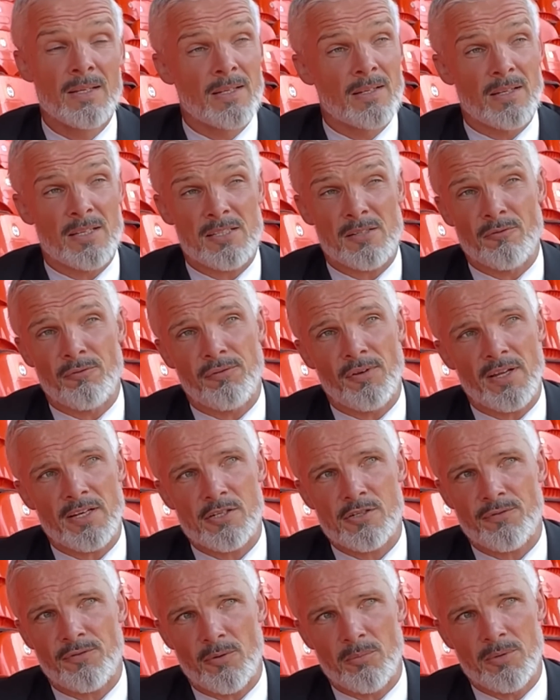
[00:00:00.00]
Listen,
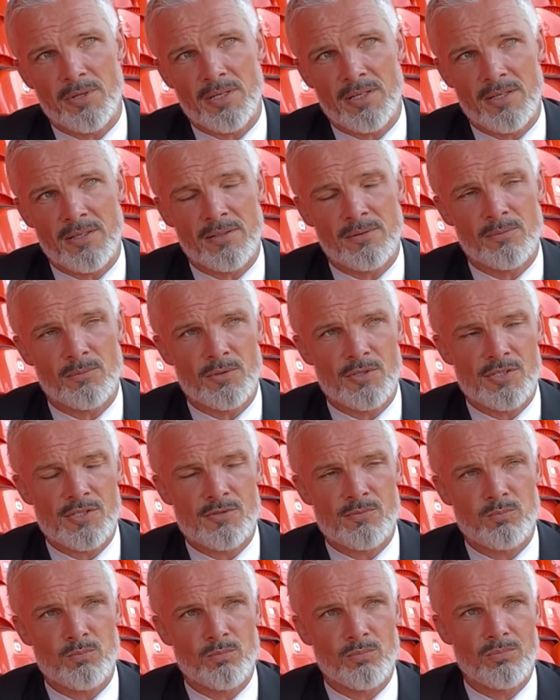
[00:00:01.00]
Fletch for me
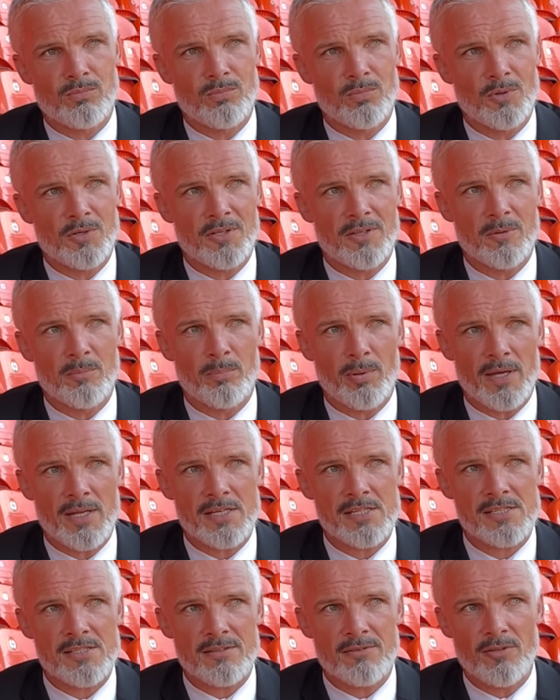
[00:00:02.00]
was one of the
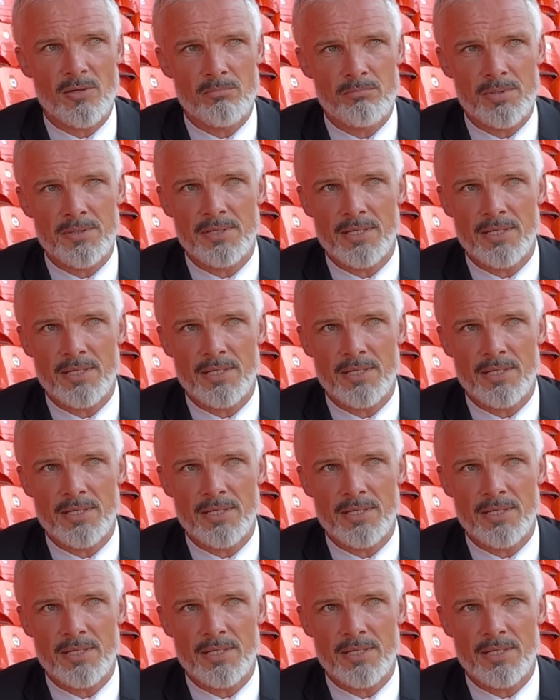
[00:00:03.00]
best number